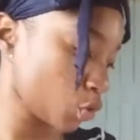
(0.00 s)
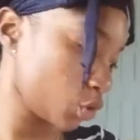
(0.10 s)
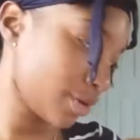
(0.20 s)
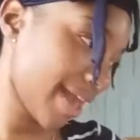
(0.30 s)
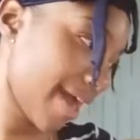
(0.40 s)

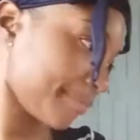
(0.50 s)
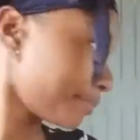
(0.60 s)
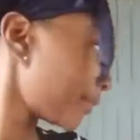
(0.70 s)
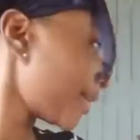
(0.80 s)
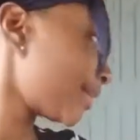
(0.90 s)
So yeah,
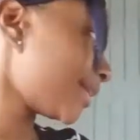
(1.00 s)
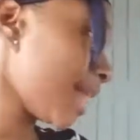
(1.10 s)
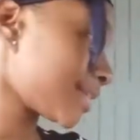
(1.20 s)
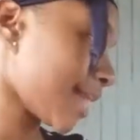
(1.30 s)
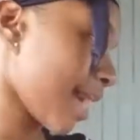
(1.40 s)

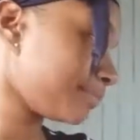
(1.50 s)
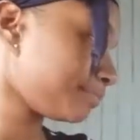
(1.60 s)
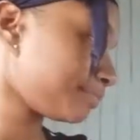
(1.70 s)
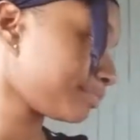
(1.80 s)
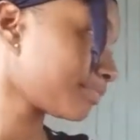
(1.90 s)
that's that.
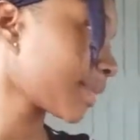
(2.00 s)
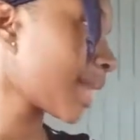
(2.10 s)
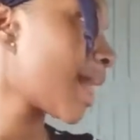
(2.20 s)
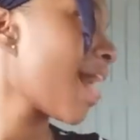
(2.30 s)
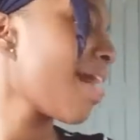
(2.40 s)

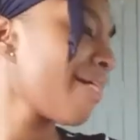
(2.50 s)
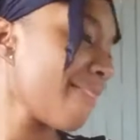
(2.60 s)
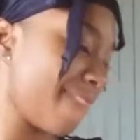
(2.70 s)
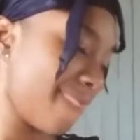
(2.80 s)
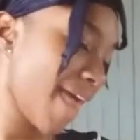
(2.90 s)

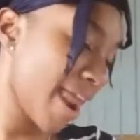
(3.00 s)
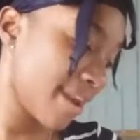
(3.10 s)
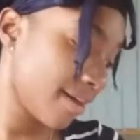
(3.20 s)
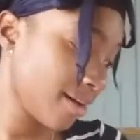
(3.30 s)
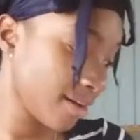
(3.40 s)
Then
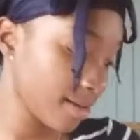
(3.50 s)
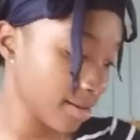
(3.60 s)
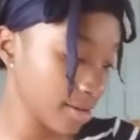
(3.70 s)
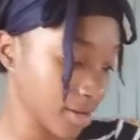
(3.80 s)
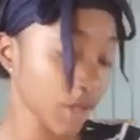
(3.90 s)

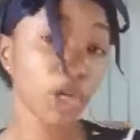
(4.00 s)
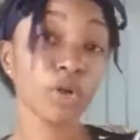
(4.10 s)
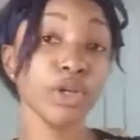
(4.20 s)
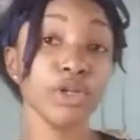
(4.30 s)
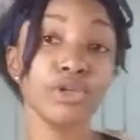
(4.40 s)
now
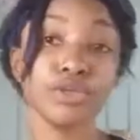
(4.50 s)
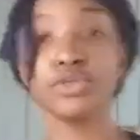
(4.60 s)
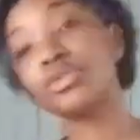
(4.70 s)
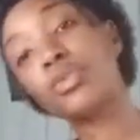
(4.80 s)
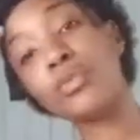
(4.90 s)
we're gonna
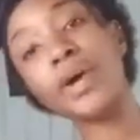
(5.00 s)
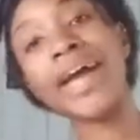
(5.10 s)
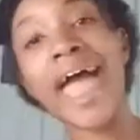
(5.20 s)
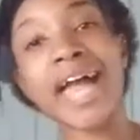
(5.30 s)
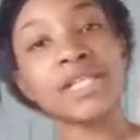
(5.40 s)
do
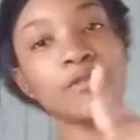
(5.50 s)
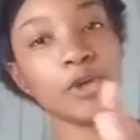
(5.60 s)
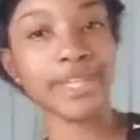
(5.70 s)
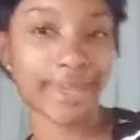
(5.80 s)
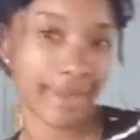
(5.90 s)

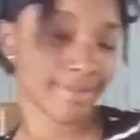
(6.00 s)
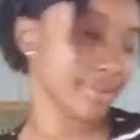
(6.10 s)
exfoliate.